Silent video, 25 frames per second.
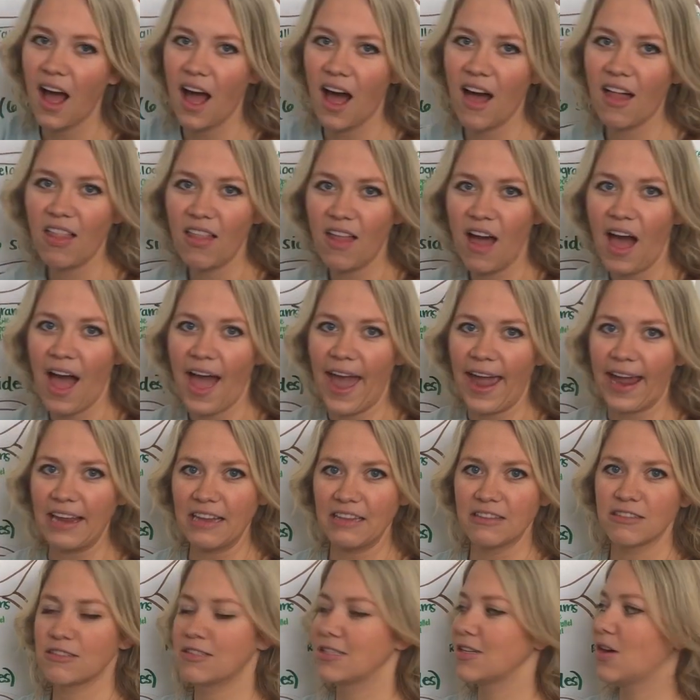a line.
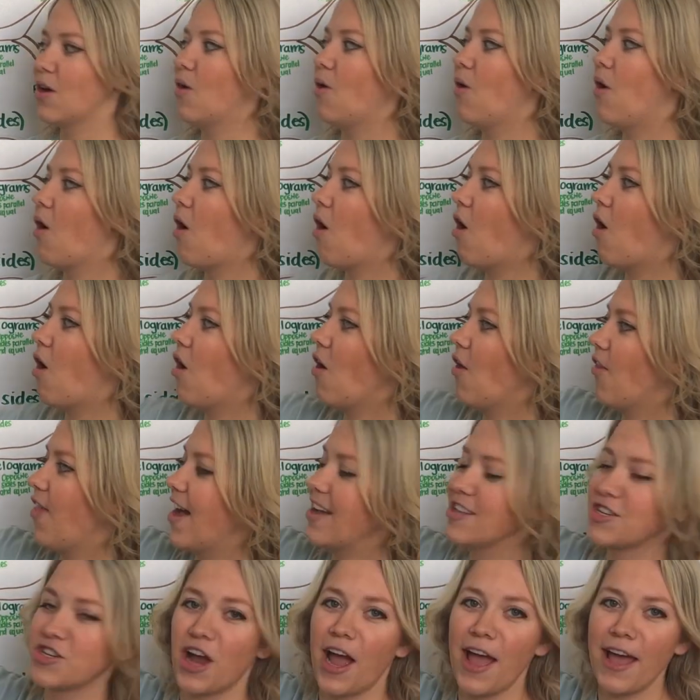So all
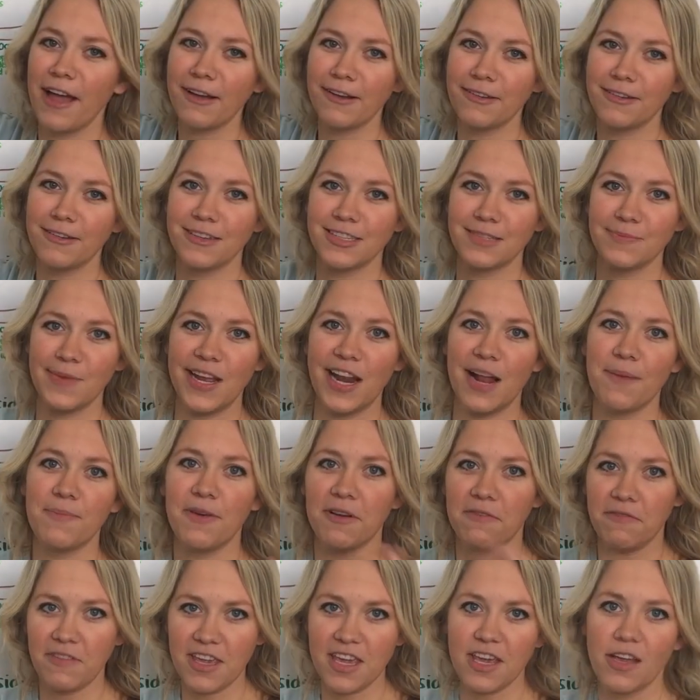that triangle is made up
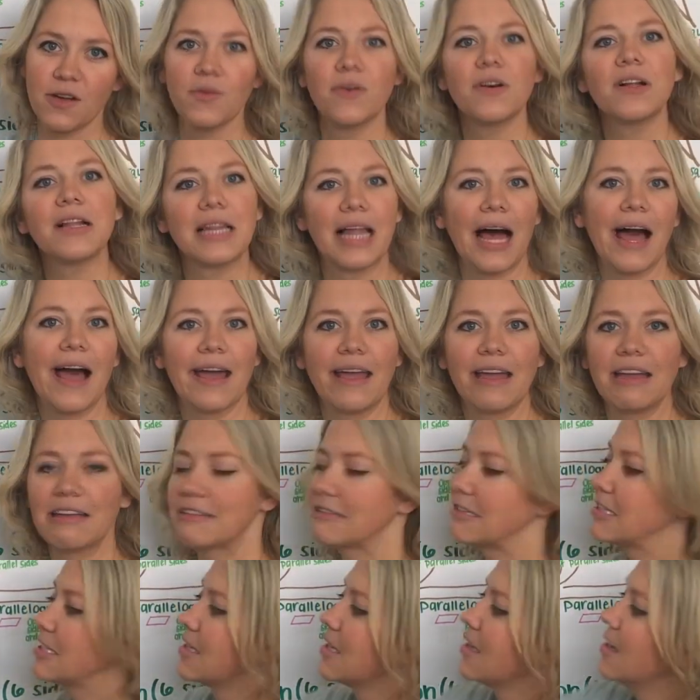of equal
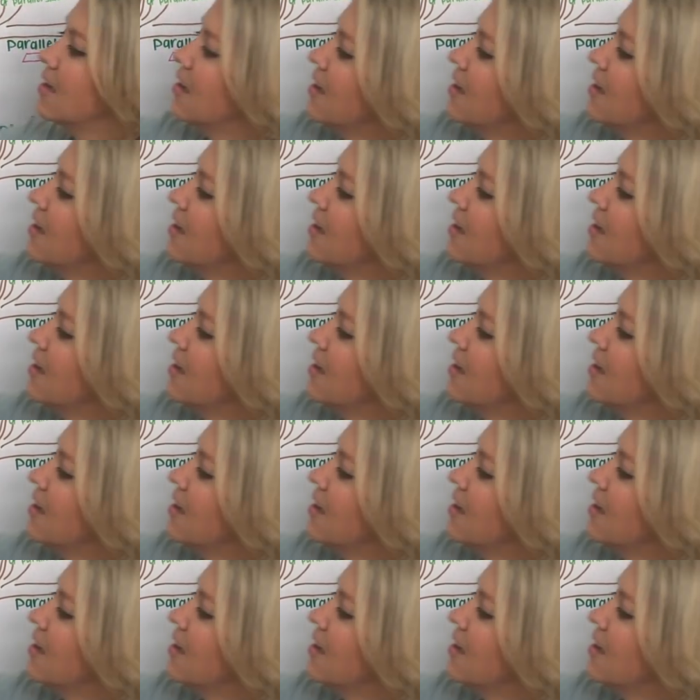lines.